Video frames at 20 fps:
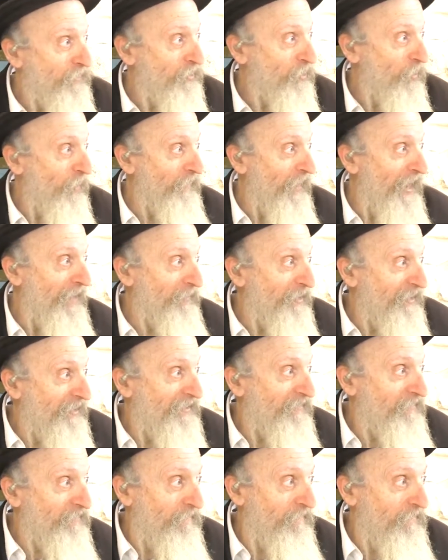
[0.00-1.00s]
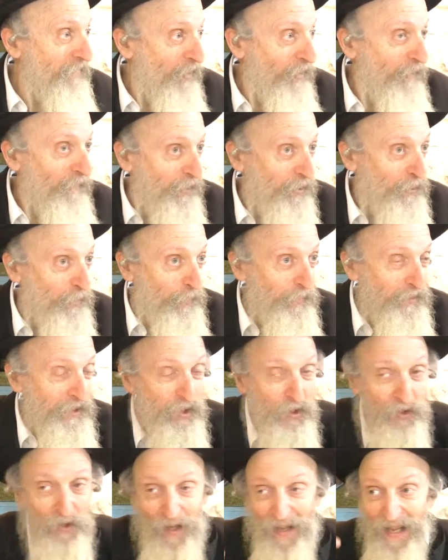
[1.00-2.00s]
So if I'm in this very vulnerable
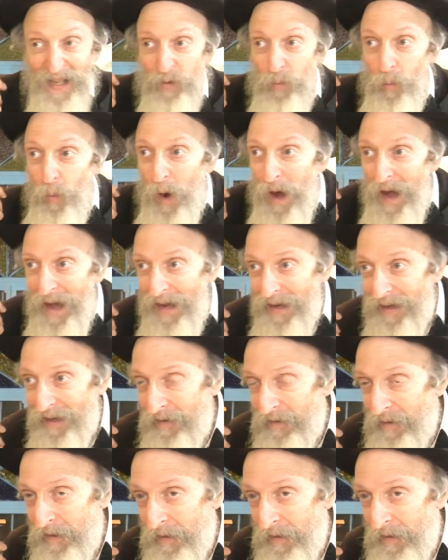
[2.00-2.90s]
position, so that's why.